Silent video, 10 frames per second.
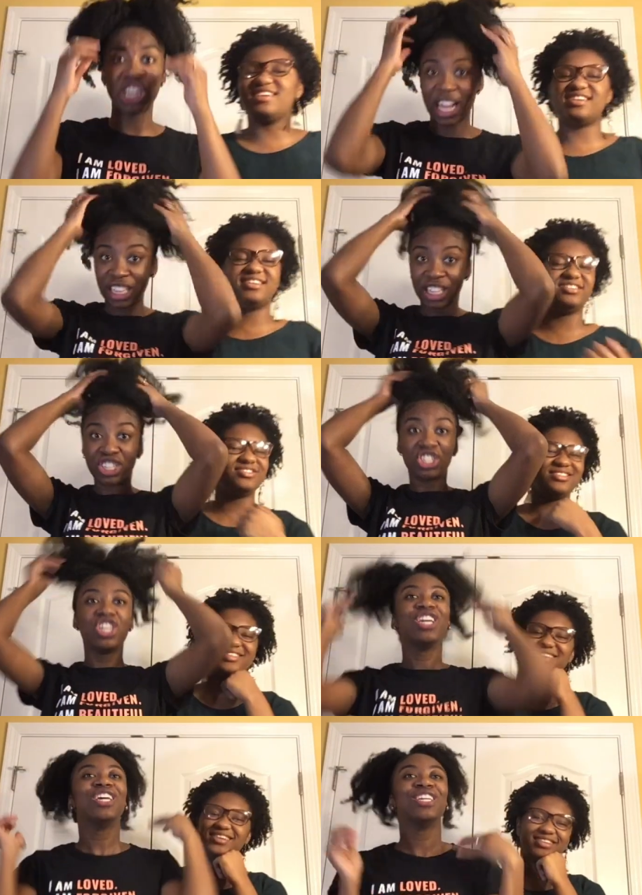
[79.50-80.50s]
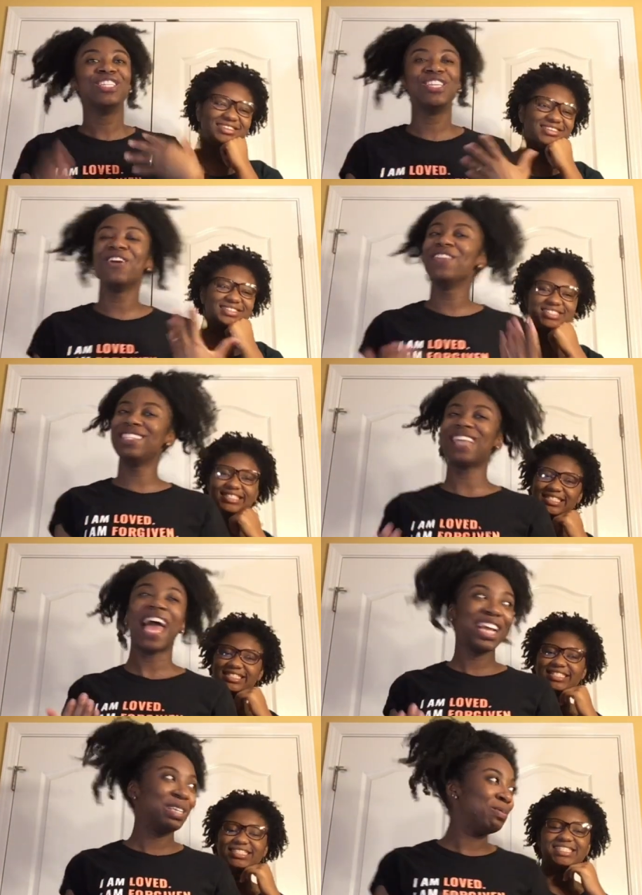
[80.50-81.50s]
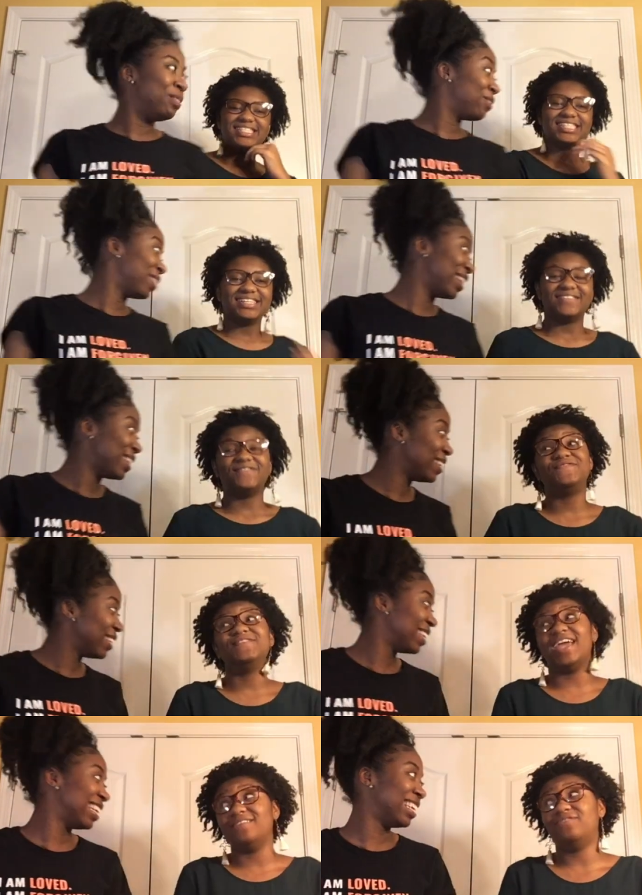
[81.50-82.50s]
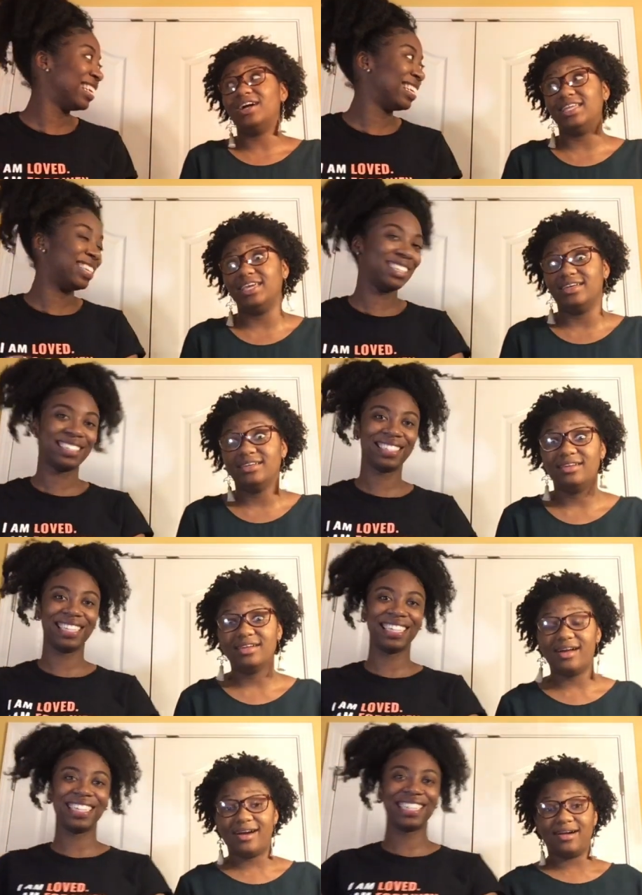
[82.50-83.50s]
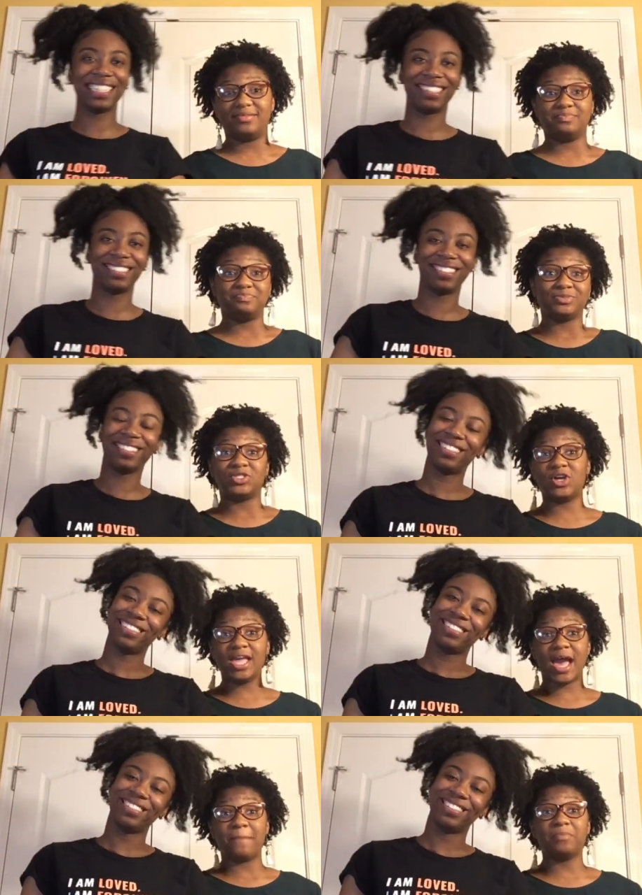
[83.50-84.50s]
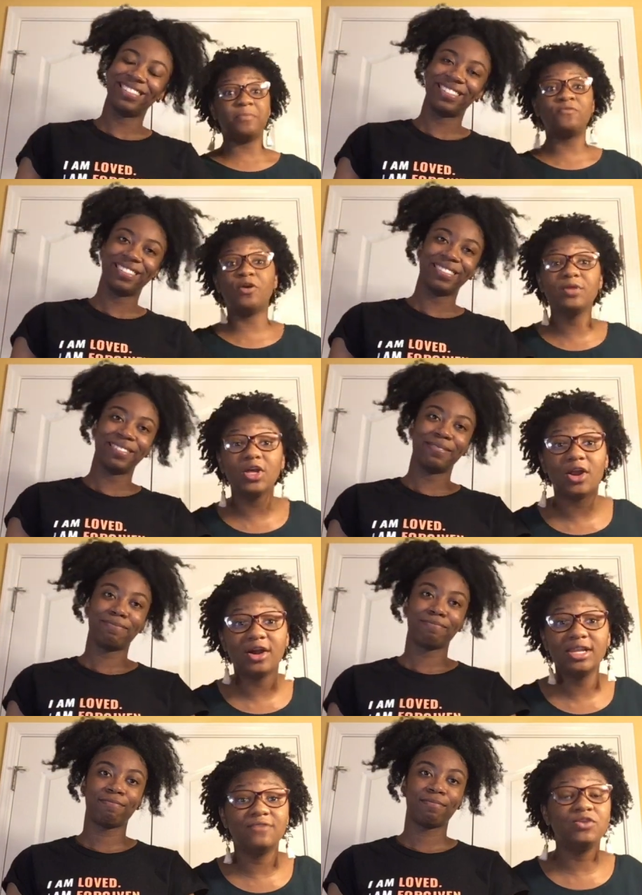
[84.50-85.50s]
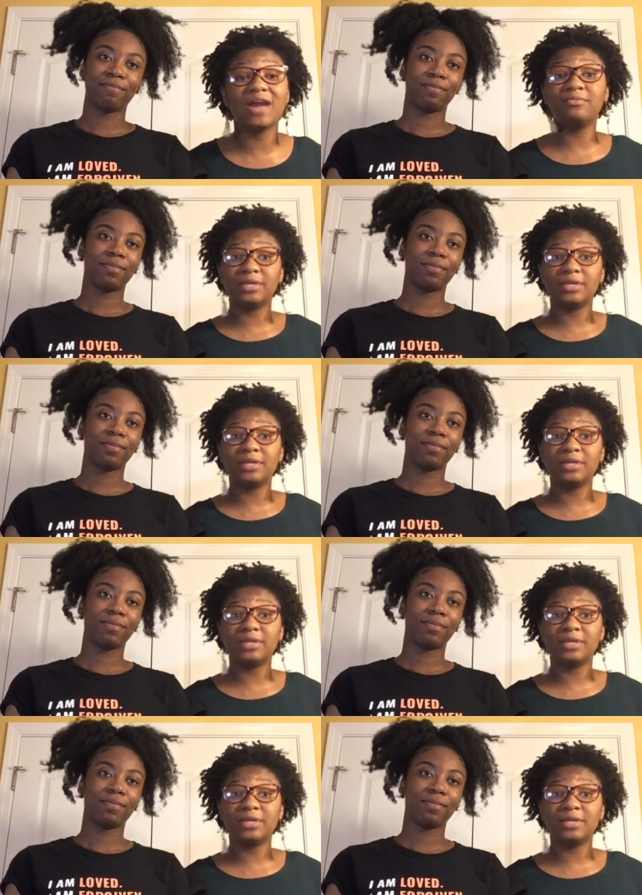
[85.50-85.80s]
Speaker 1: challenge. No. So this actually be fun and funny. Um, so yeah, but before we get on, if you haven't